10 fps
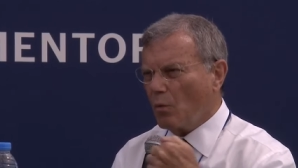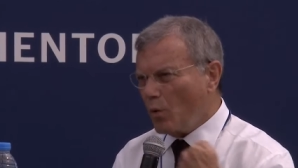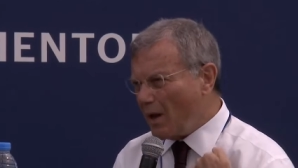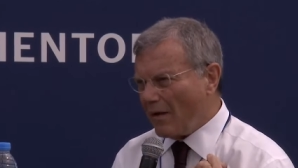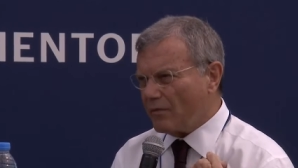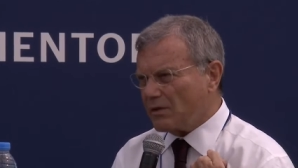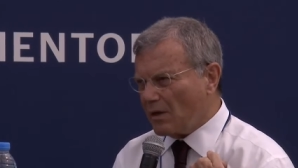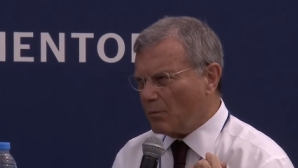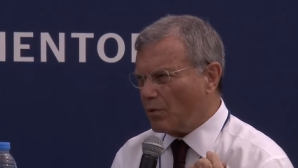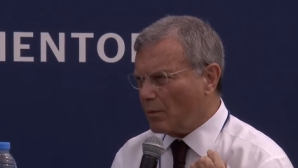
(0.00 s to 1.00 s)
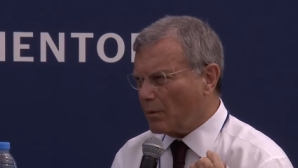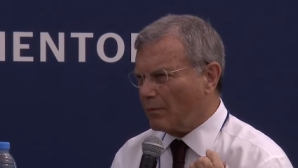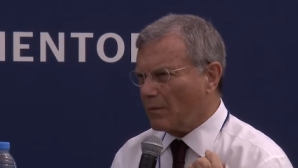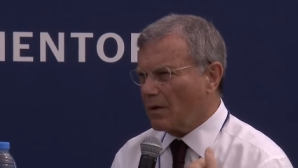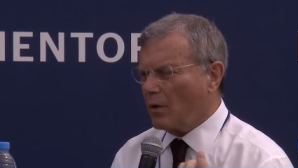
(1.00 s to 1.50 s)
We have the same problem.
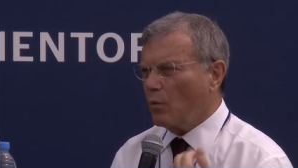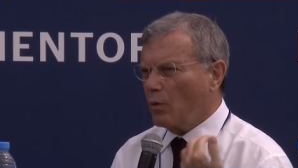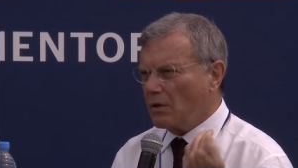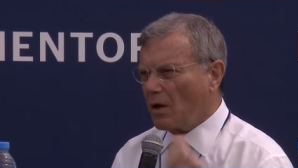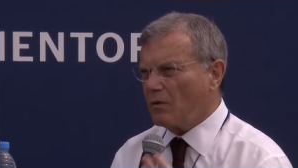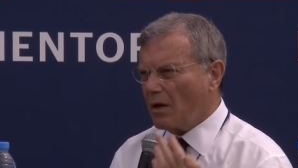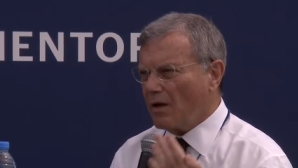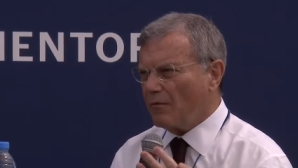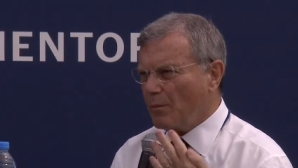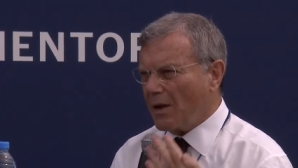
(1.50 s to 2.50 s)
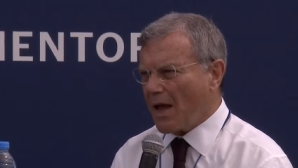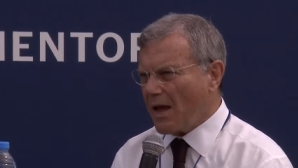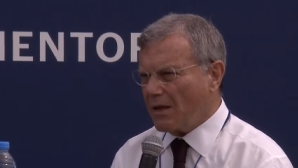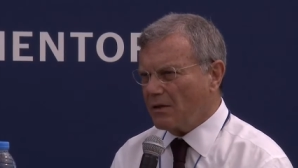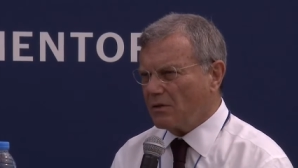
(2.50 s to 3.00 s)
We don't have
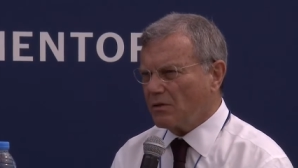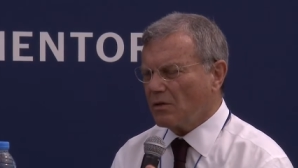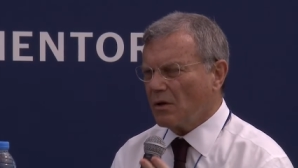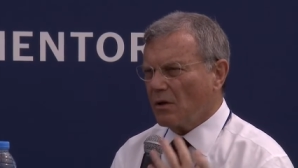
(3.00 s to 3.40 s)
plans